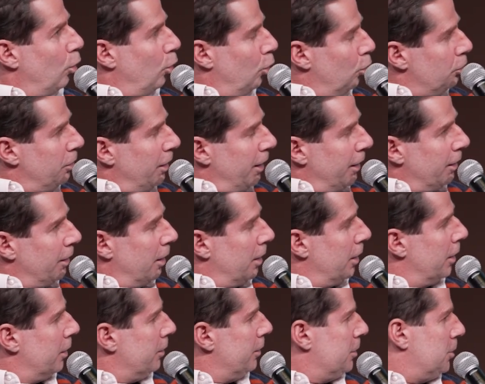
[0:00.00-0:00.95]
who they
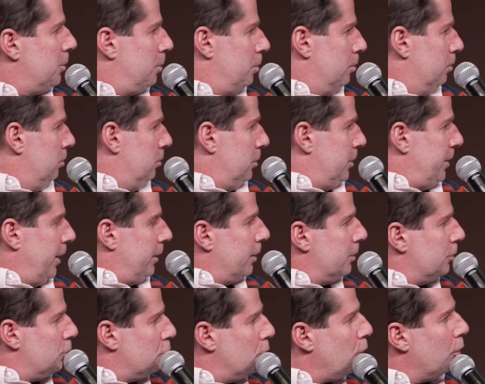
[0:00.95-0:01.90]
are is set
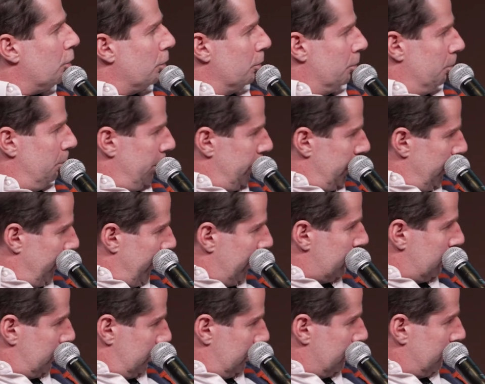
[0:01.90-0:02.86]
in stone, pretty
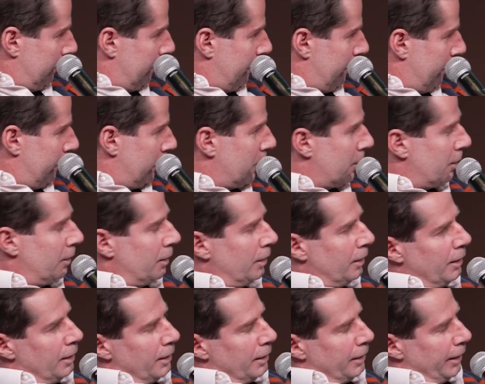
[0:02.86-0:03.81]
much.
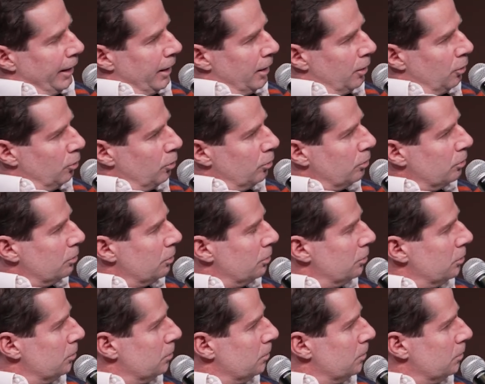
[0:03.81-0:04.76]
Now,
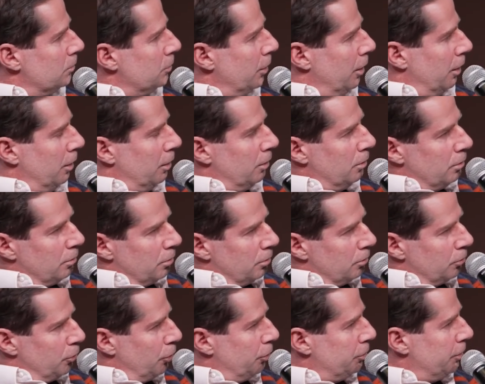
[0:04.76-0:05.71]

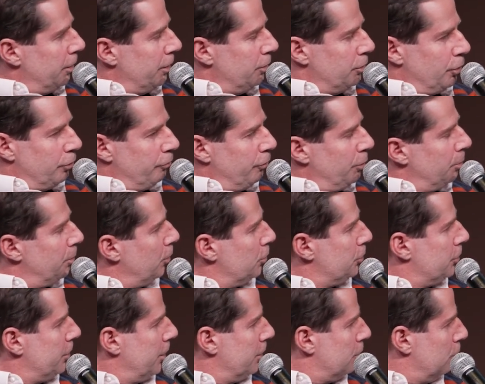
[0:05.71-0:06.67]
during the interview
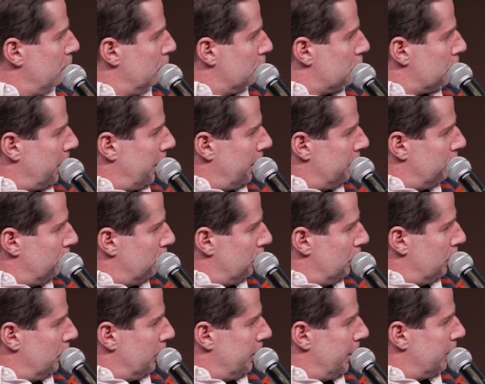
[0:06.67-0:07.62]
process, you try
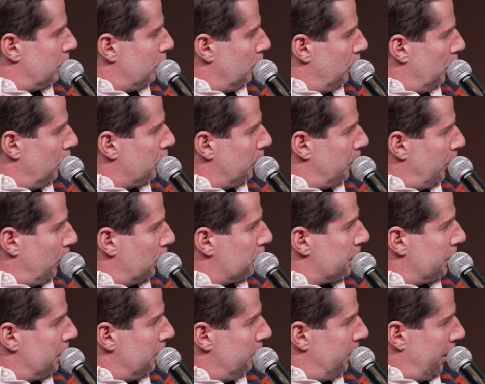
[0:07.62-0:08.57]
to get to know the
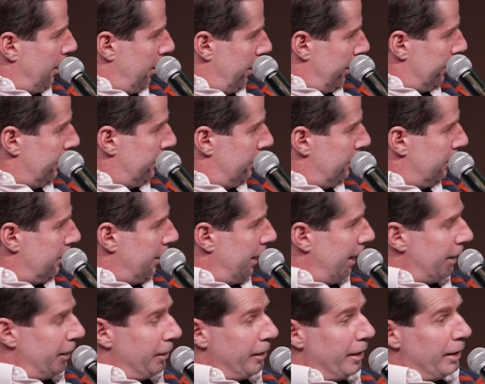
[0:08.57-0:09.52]
person behind
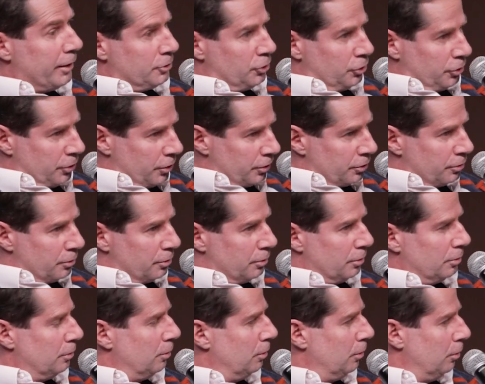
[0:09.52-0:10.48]
and not
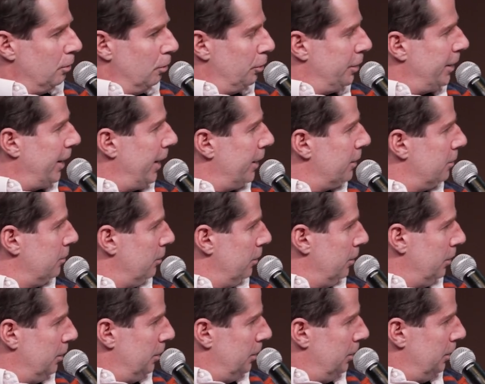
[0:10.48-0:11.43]
just look at
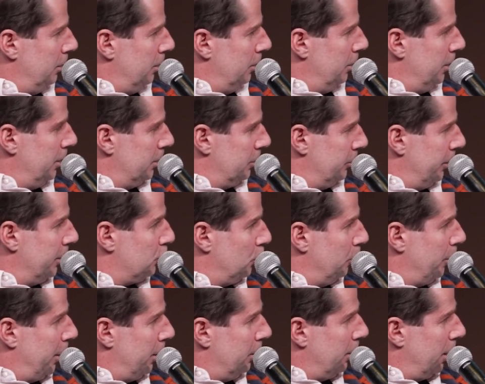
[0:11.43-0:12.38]
his
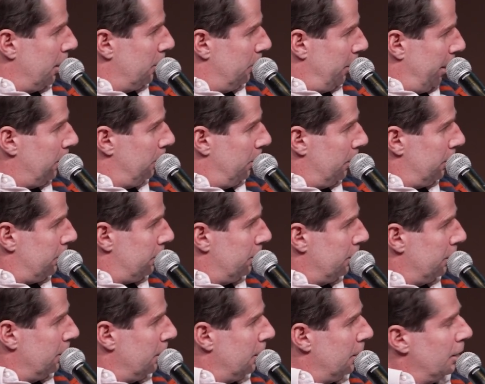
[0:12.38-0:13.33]
resume on paper.
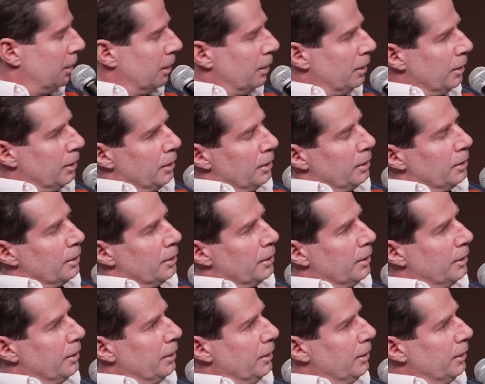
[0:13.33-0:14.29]

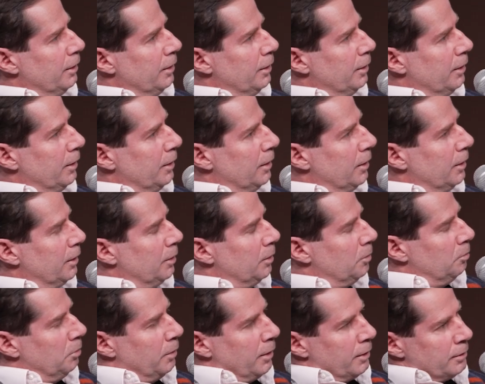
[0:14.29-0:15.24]

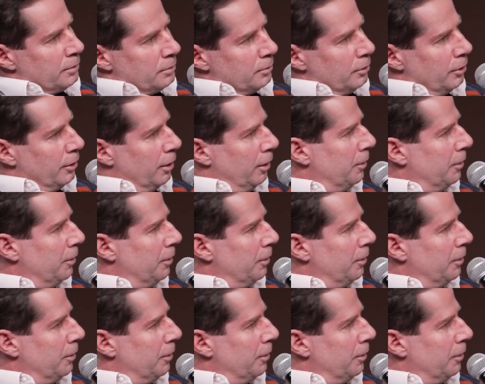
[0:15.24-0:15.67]
But,